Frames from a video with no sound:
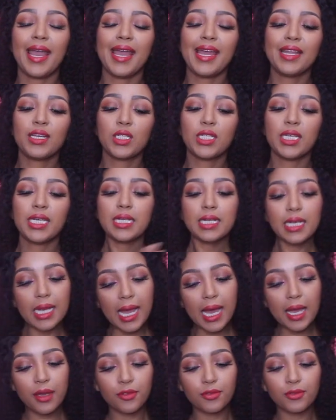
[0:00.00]
And in
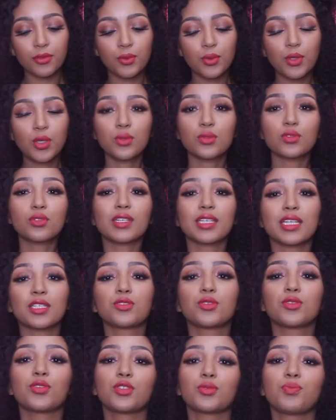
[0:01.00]
life, we also
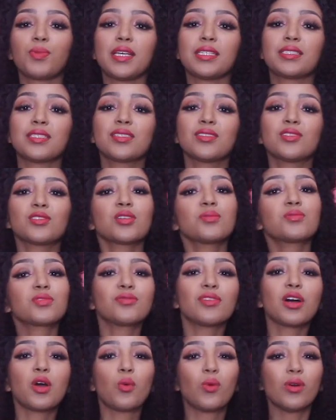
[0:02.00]
get to those places in terms
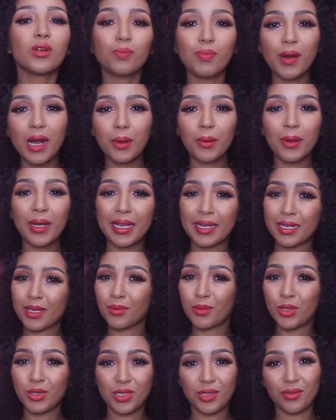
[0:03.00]
of our willpower and
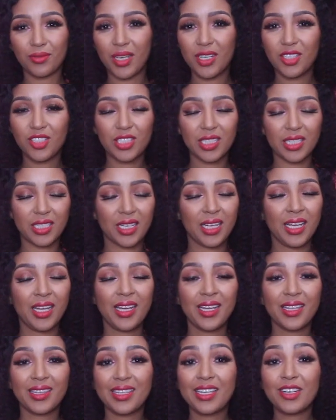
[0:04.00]
our motivation.
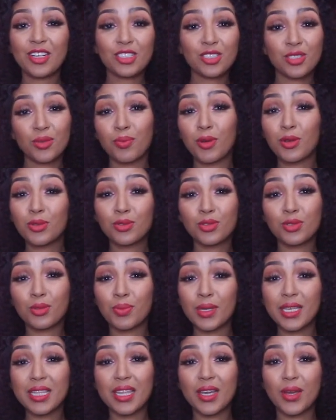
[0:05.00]
They're not supposed to
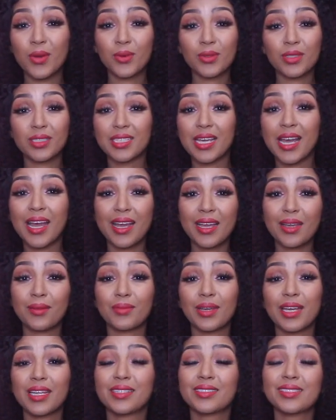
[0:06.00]
be there all the
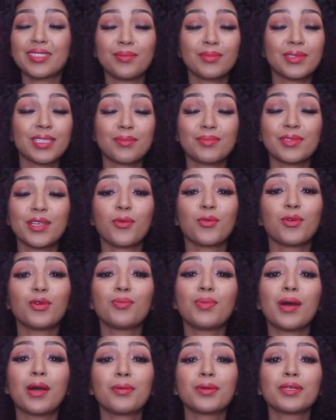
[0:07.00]
time. And sometimes our
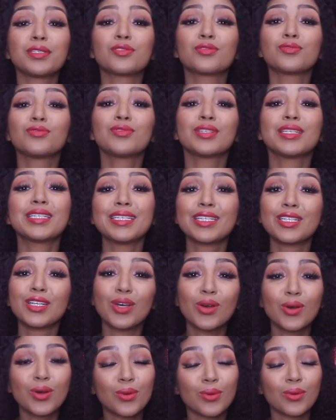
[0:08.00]
willpower is really
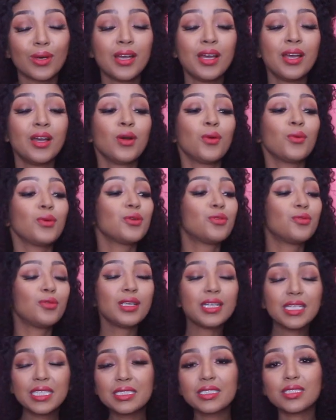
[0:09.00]
low. We
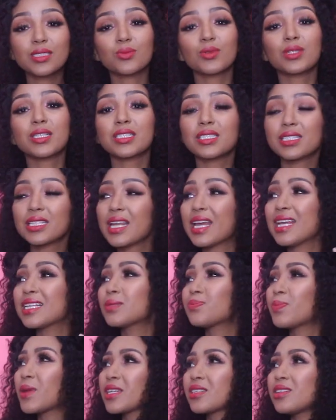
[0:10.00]
really just want to sit,
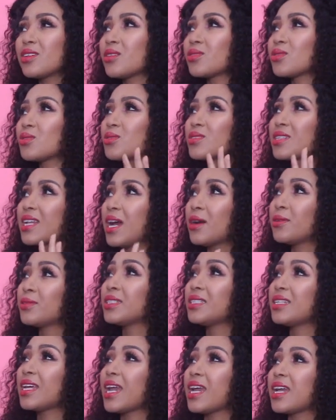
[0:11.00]
especially on those
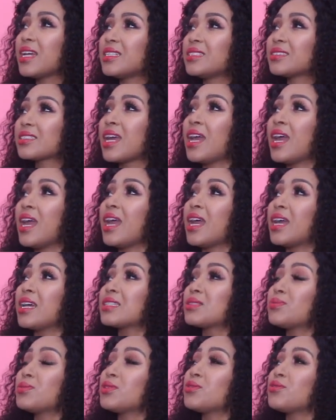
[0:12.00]
cloudy days.
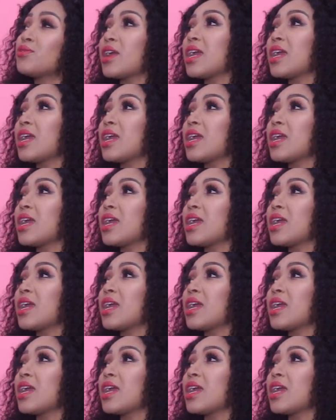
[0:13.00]
It's been